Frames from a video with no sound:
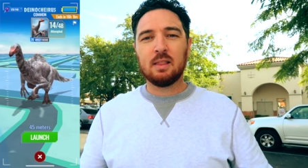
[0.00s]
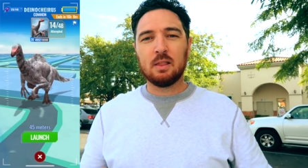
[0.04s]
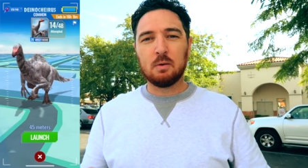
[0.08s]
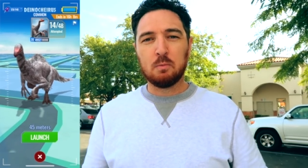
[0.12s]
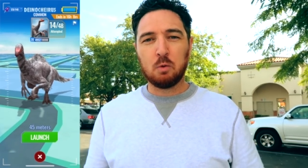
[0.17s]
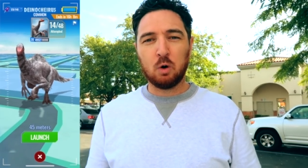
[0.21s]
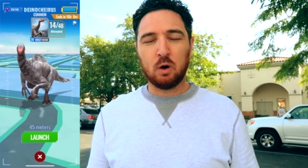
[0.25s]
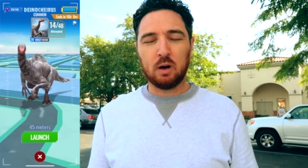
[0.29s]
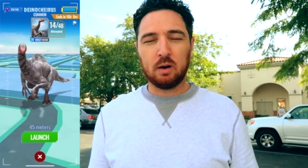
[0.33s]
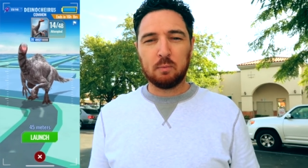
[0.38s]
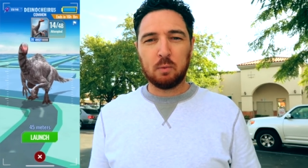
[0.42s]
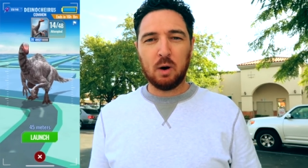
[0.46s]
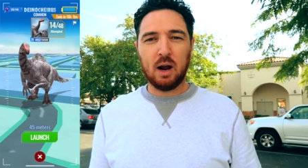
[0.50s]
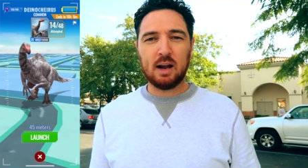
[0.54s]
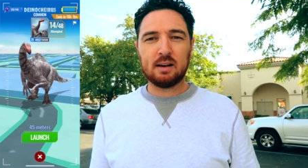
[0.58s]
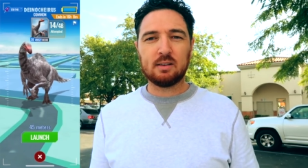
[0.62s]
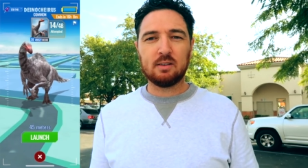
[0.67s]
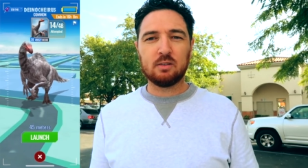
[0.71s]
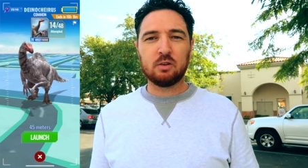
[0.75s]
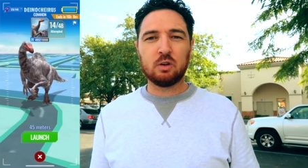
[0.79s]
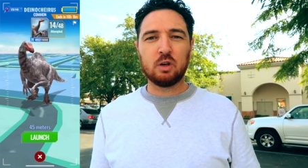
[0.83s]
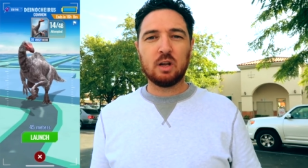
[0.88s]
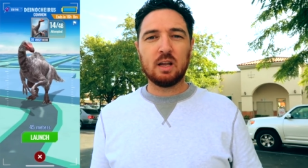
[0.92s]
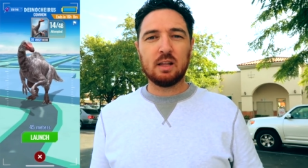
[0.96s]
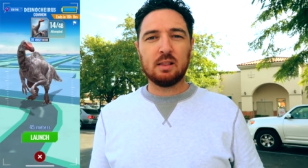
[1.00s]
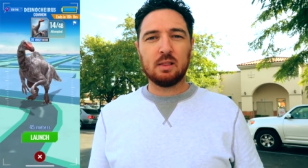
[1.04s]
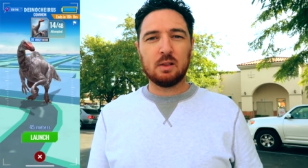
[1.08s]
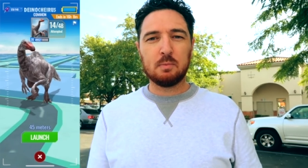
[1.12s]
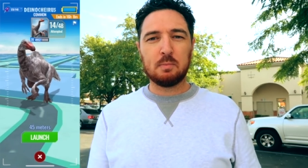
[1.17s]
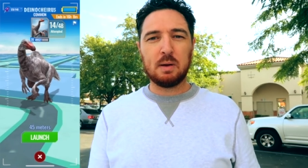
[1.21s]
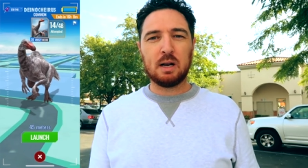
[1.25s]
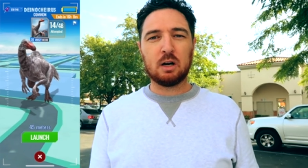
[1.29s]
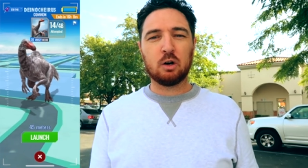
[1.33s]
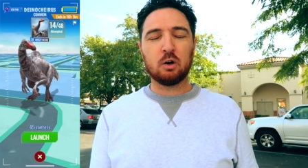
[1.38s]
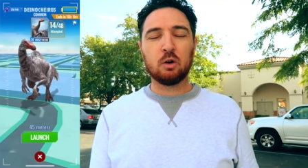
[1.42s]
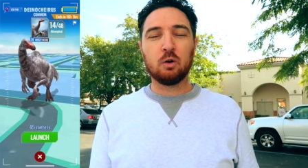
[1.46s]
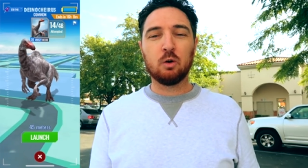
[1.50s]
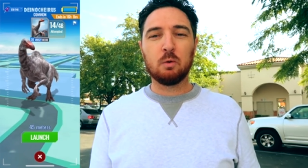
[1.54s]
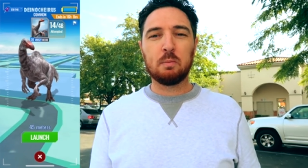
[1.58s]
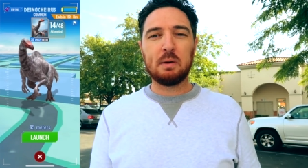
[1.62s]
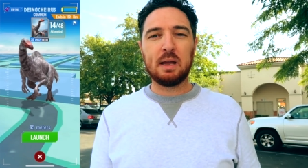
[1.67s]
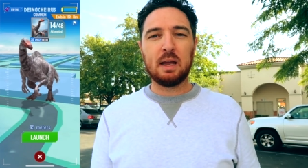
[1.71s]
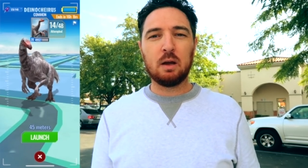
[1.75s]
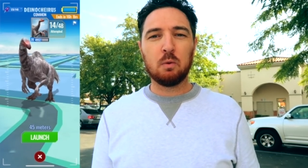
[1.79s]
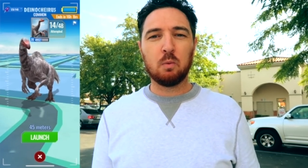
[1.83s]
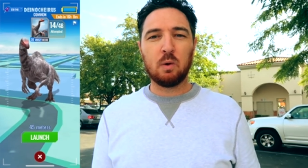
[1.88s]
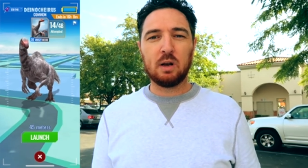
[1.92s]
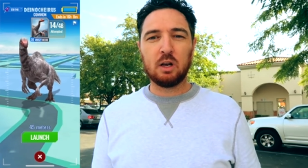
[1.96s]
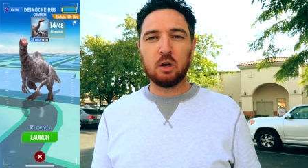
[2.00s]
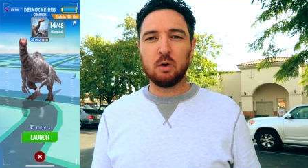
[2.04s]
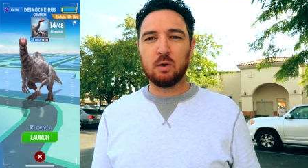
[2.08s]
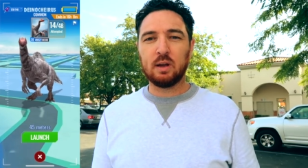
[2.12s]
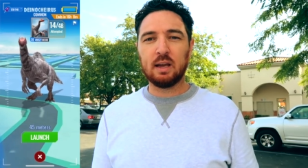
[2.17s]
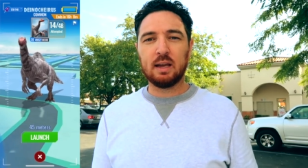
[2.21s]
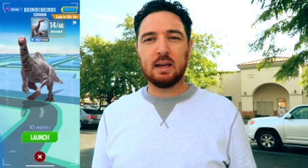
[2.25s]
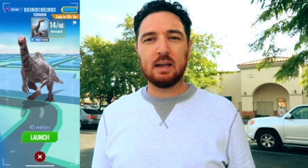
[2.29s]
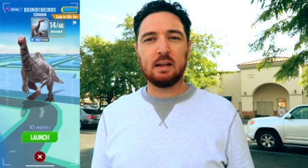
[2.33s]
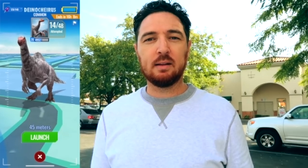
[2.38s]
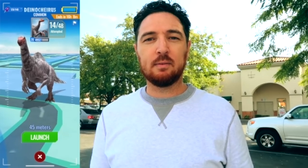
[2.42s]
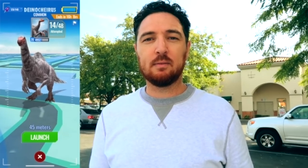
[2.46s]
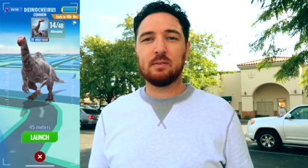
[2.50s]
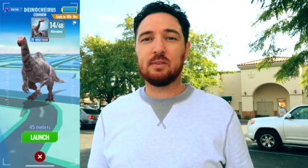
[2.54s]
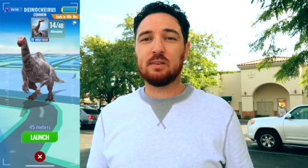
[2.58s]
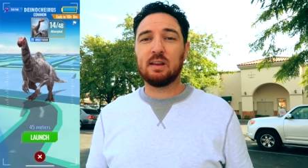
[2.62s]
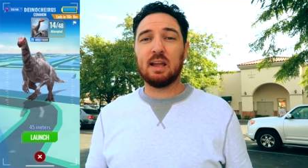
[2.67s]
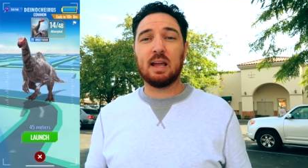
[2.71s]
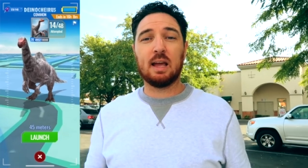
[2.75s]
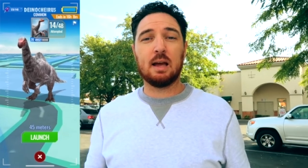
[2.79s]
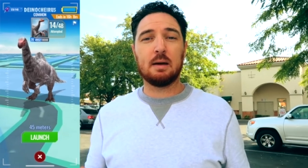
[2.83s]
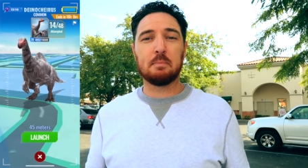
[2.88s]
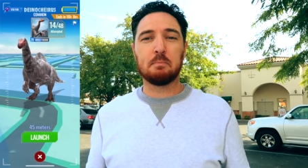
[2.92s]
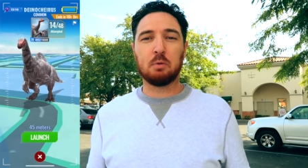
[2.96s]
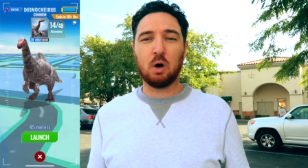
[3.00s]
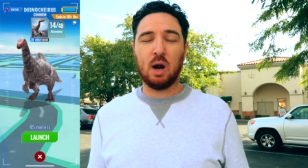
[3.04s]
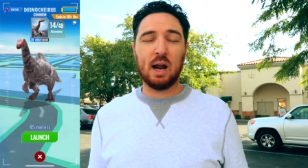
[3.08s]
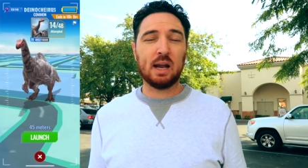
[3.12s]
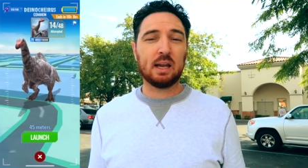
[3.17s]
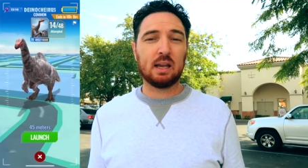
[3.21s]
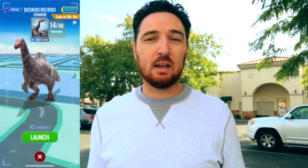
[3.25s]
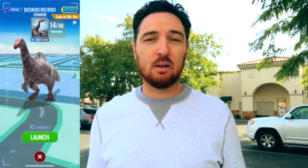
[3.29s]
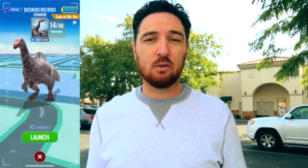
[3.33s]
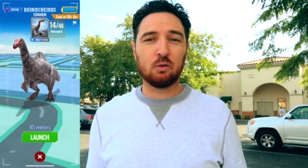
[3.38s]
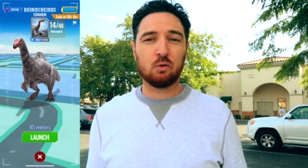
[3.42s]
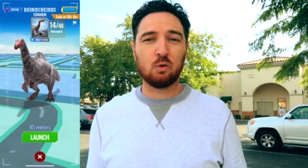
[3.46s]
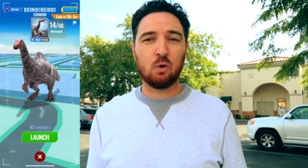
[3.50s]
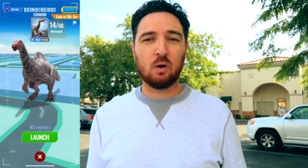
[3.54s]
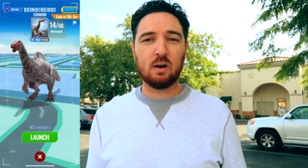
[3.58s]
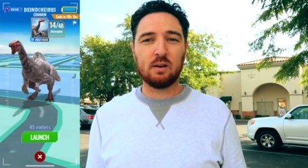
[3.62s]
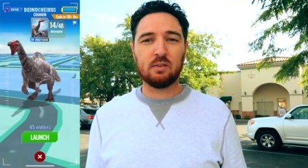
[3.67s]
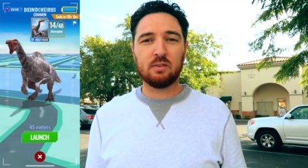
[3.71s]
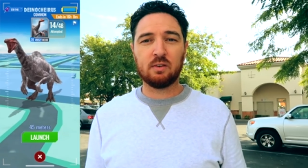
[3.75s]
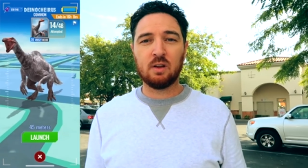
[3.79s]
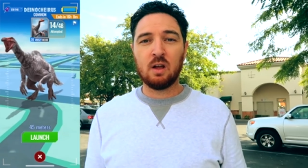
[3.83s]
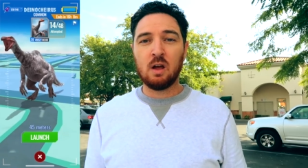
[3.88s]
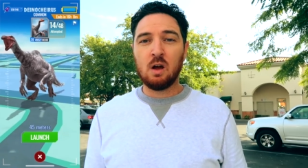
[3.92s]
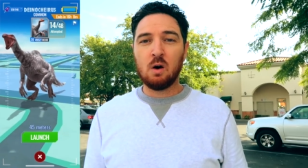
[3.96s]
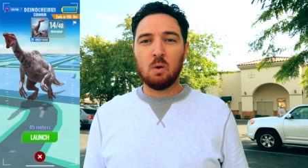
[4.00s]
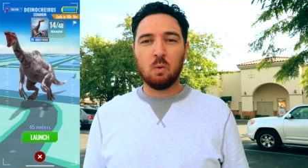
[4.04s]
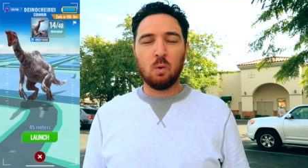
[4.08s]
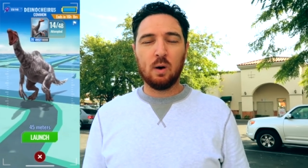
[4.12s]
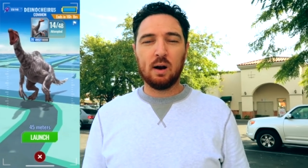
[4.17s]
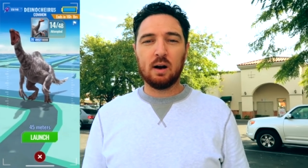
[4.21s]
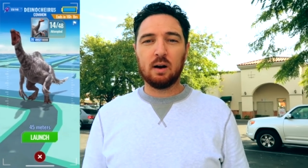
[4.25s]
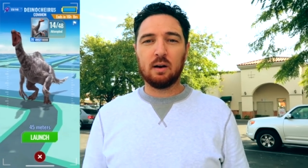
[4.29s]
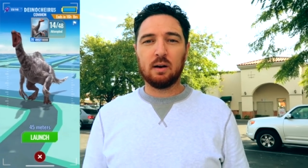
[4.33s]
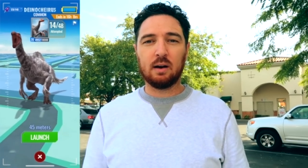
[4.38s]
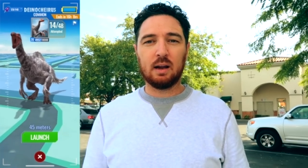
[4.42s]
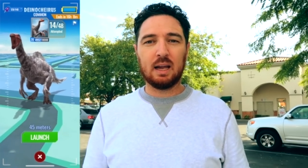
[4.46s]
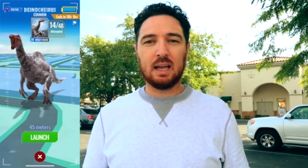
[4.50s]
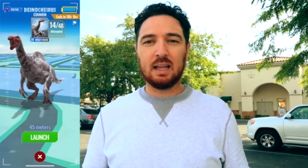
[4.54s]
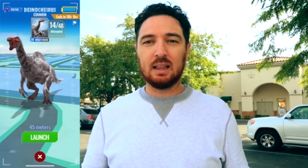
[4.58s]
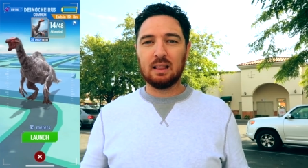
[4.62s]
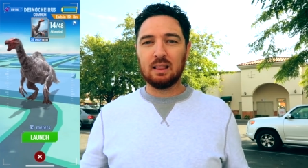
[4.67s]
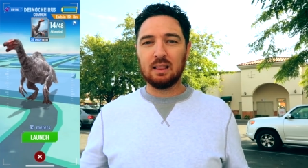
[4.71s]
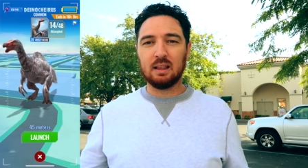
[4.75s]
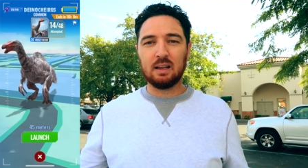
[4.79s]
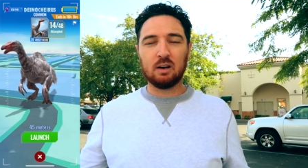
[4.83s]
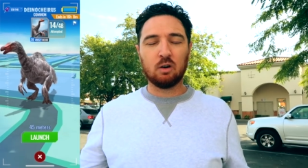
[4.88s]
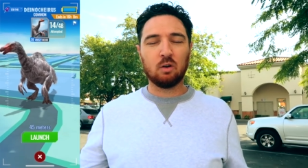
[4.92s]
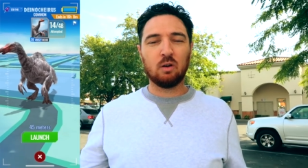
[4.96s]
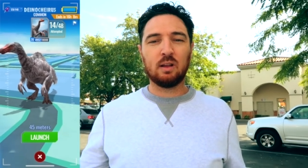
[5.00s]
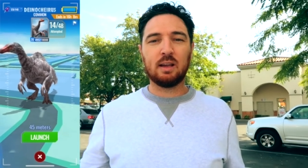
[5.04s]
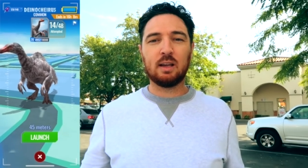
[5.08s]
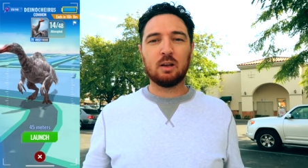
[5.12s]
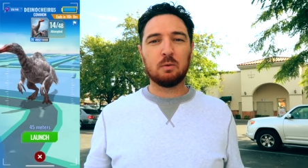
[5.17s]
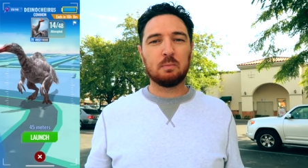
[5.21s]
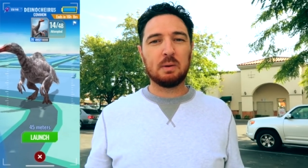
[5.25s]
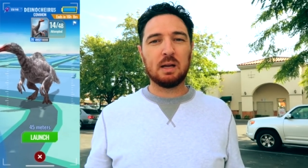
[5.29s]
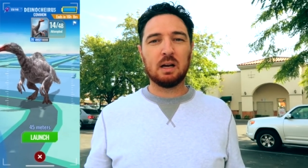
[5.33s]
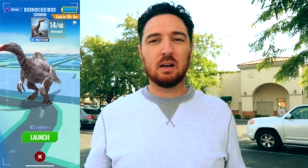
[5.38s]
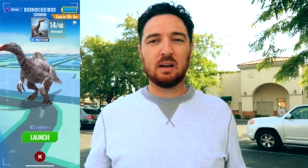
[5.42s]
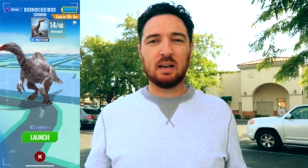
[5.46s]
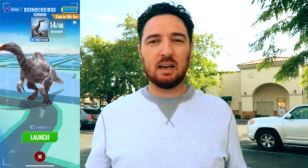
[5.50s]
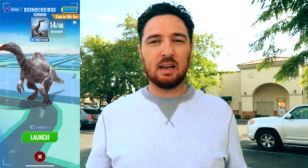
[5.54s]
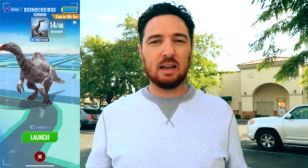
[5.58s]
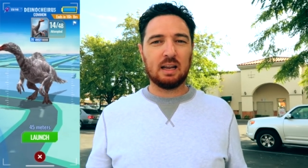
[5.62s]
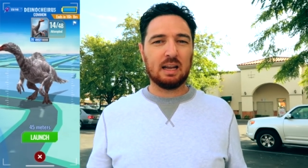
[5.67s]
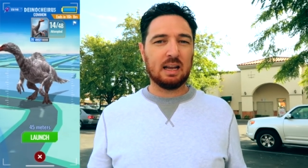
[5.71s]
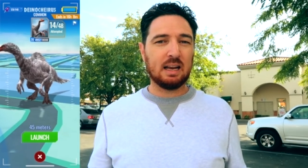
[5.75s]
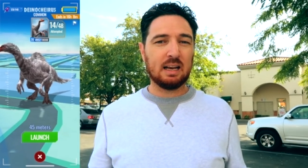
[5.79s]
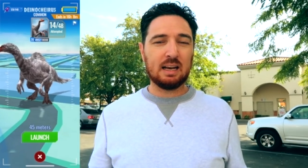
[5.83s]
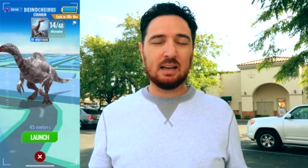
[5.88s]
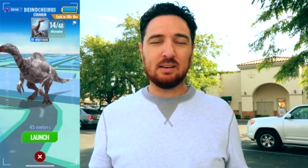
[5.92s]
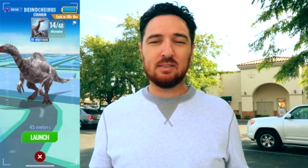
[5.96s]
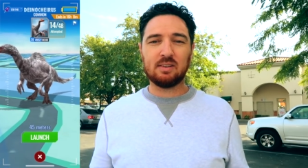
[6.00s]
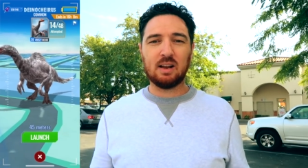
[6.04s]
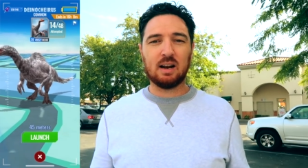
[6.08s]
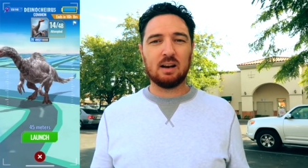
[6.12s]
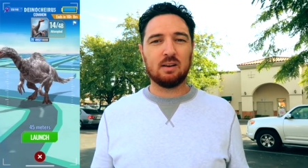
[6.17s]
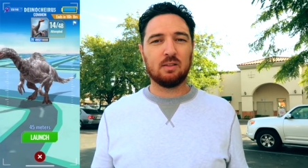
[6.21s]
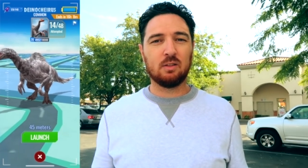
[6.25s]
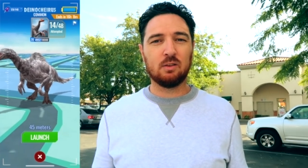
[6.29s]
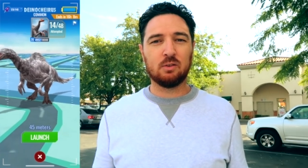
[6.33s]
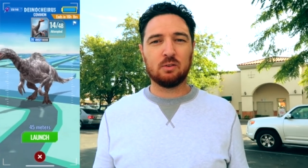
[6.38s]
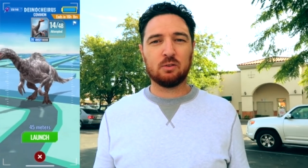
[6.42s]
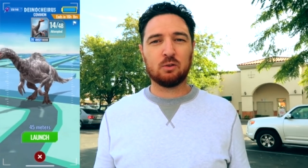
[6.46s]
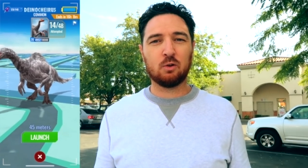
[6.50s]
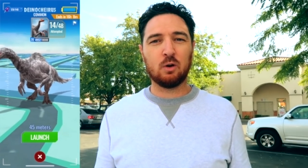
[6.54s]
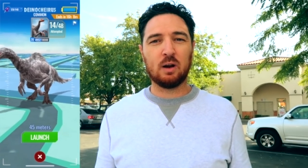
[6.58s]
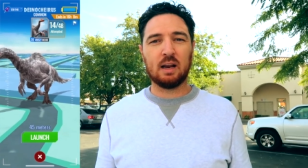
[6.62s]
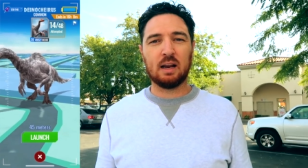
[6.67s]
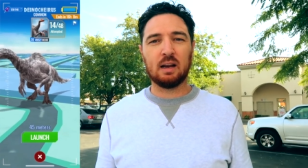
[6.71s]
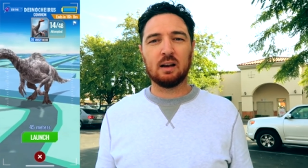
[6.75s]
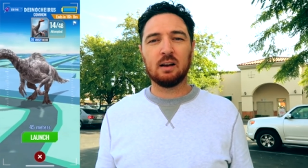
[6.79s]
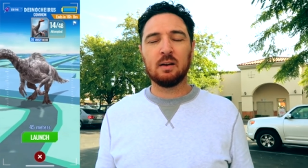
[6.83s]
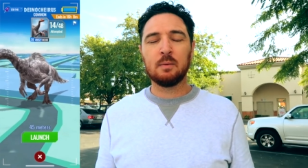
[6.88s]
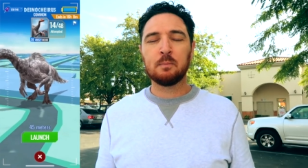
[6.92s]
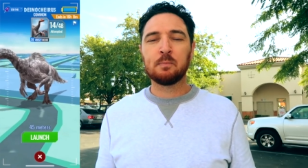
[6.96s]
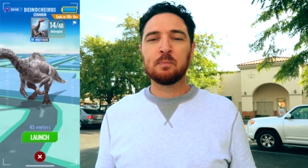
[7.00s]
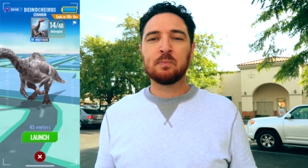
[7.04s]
The more you practice, you get, the better you will be when you get, say, a Brachiosaurus, where it literally could be on any side of the screen.